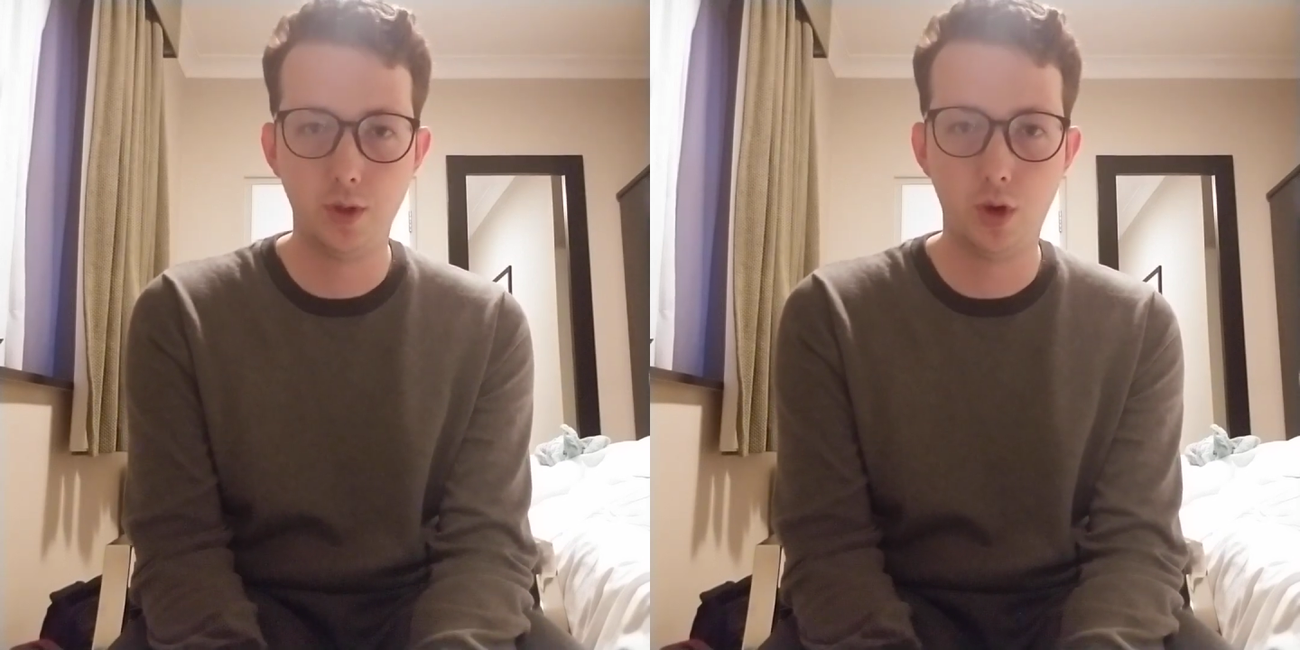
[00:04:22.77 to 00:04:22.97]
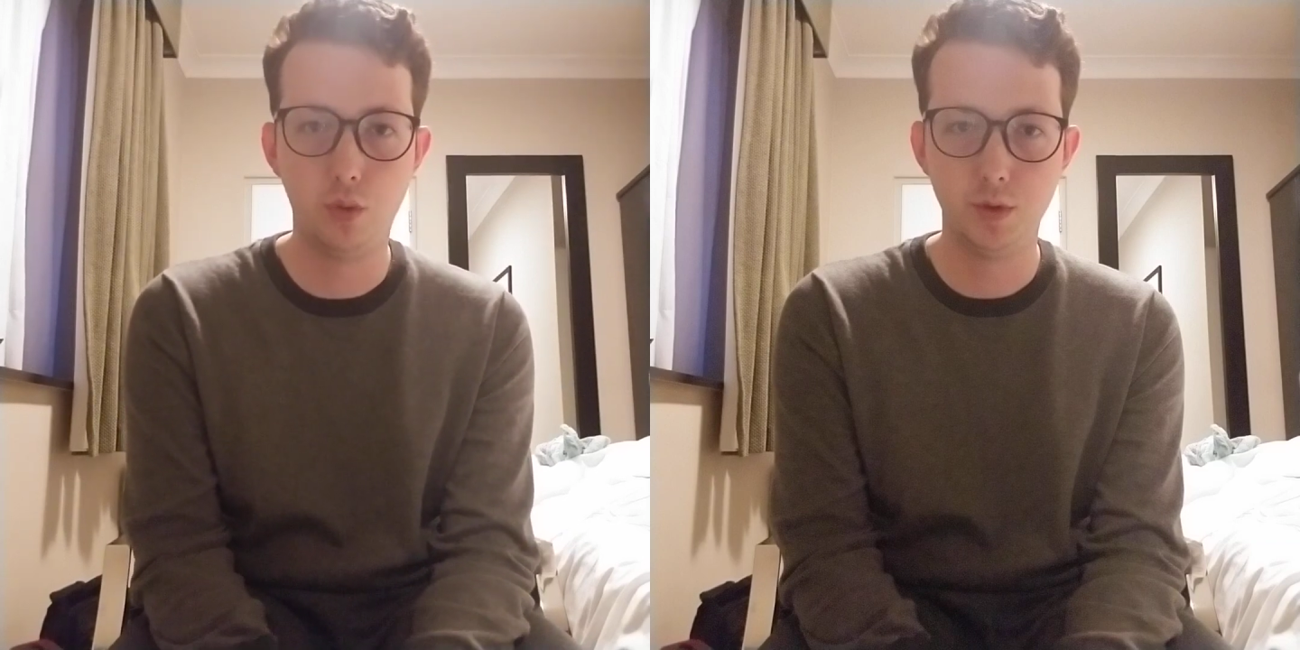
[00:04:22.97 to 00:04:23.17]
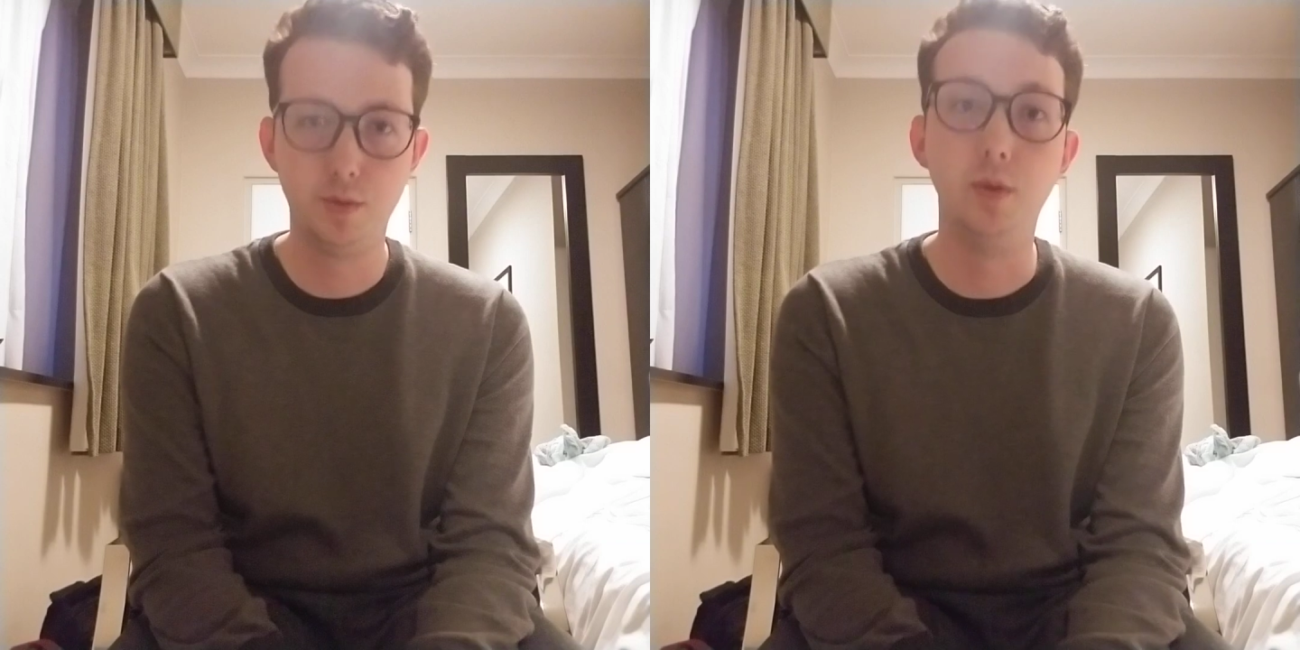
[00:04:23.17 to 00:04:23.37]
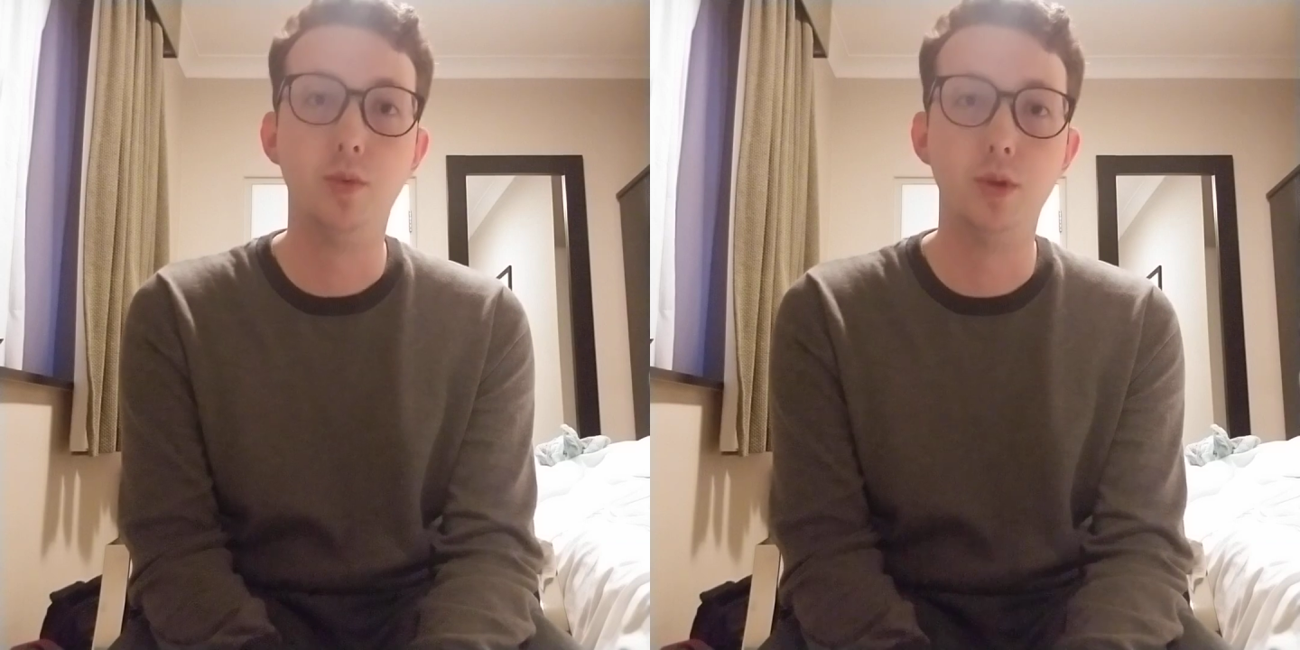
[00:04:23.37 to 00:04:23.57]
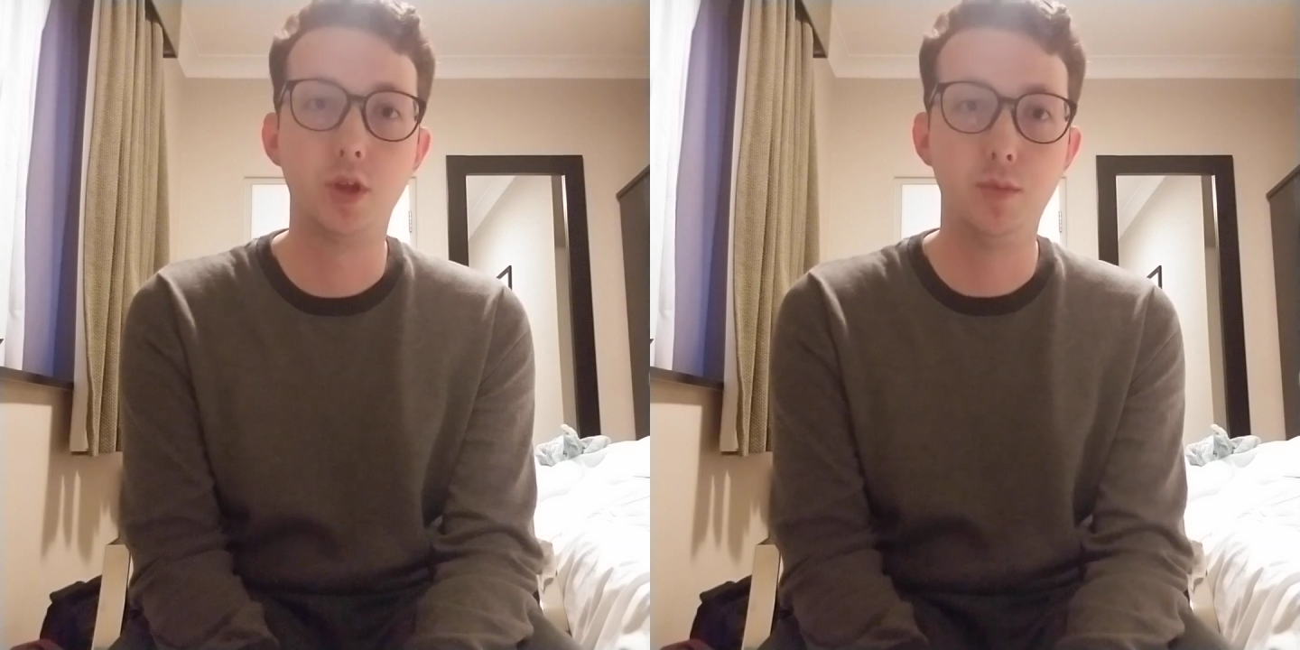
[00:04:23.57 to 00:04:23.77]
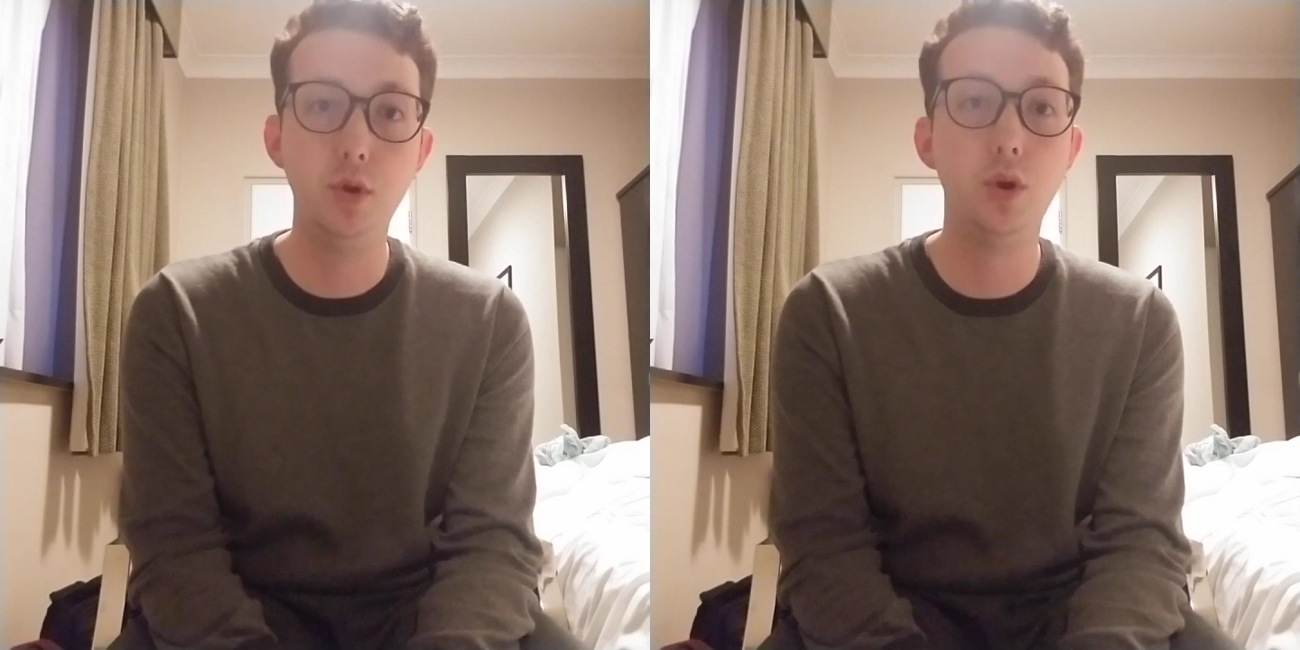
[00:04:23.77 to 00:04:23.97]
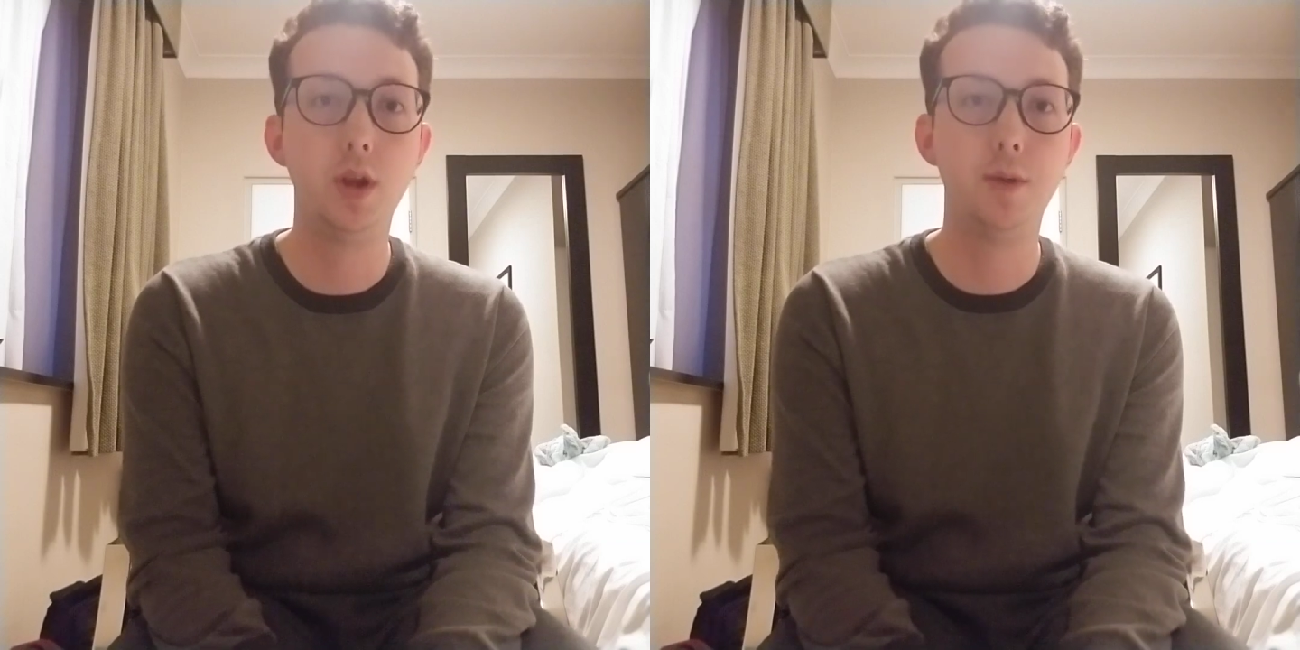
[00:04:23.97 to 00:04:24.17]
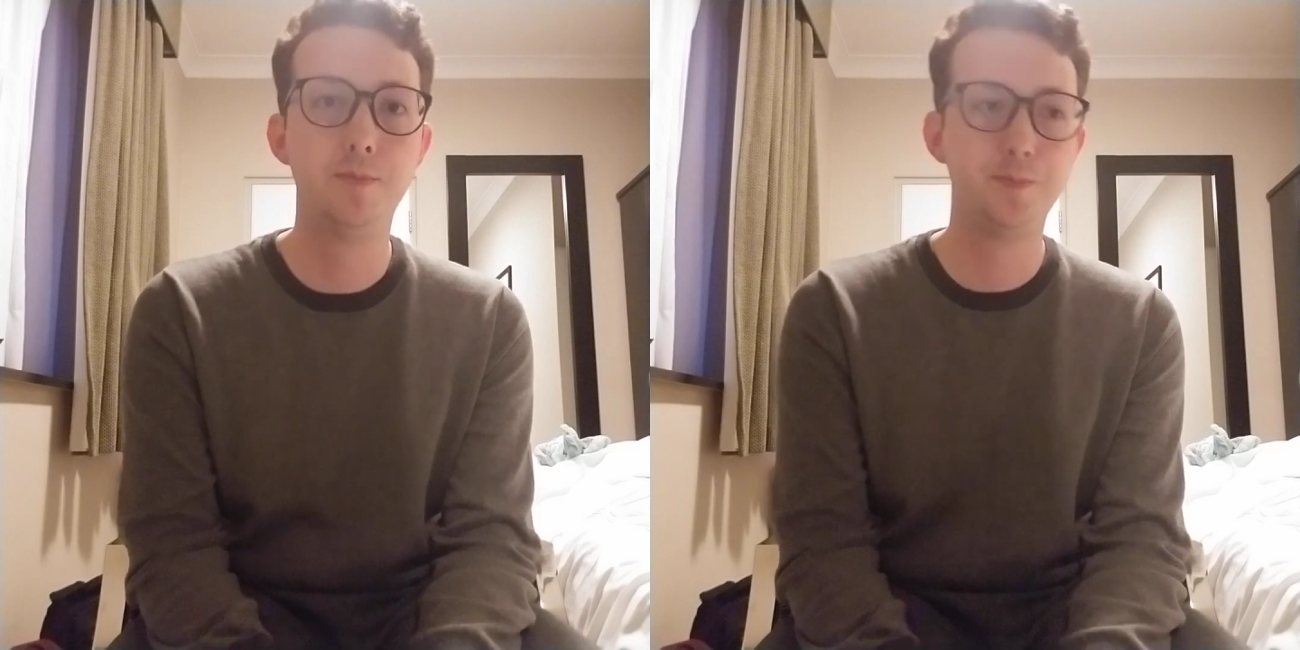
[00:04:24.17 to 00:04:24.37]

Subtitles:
the homeless people in the community.